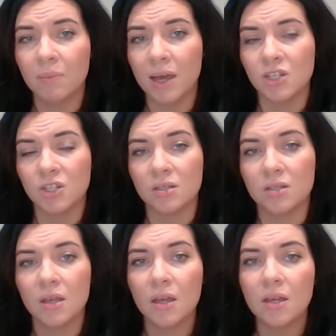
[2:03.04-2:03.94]

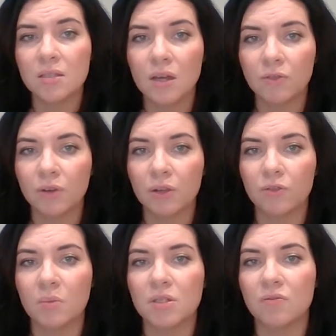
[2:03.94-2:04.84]
patients suffering
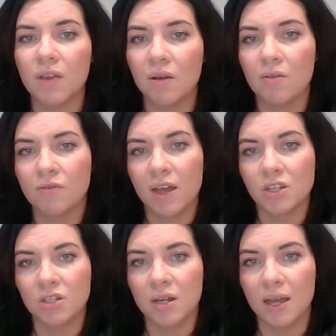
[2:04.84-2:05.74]
from a severe
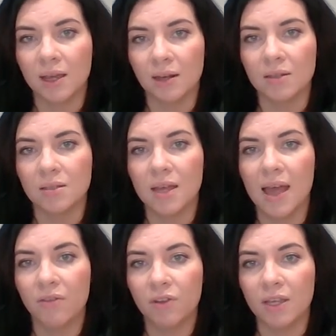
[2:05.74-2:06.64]
infection in England
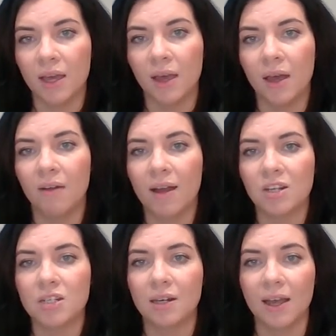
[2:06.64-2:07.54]
every year are
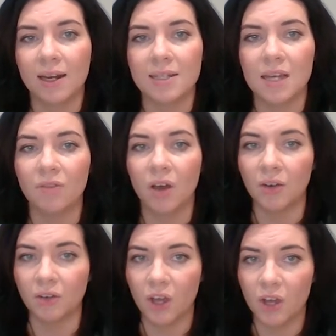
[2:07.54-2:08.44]
actually likely to have
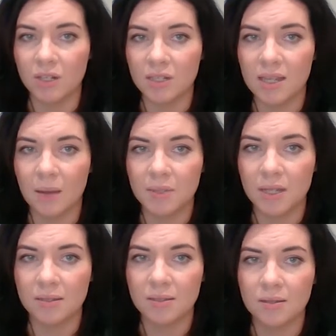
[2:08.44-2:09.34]
uncoded
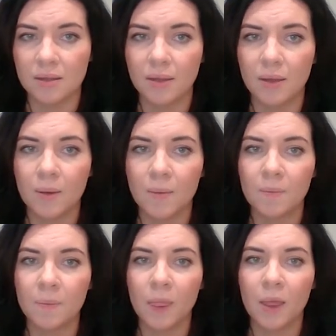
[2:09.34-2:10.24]
sepsis.
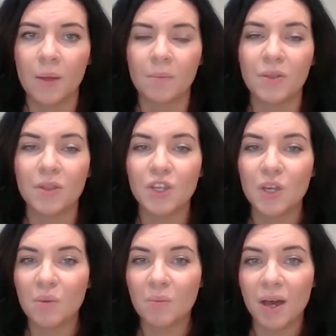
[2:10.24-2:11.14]
But the
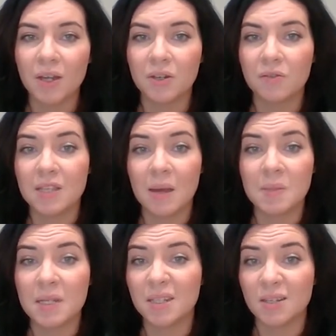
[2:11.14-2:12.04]
human burden of
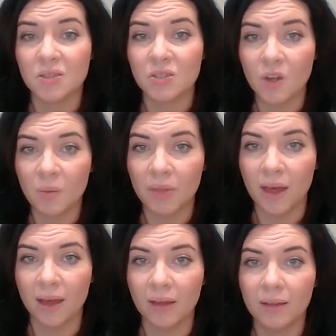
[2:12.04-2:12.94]
sepsis doesn't stop
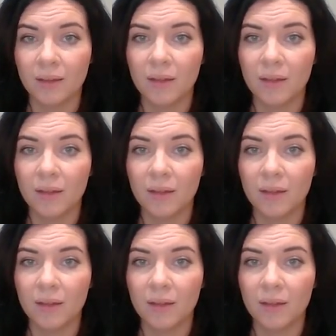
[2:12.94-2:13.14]
there.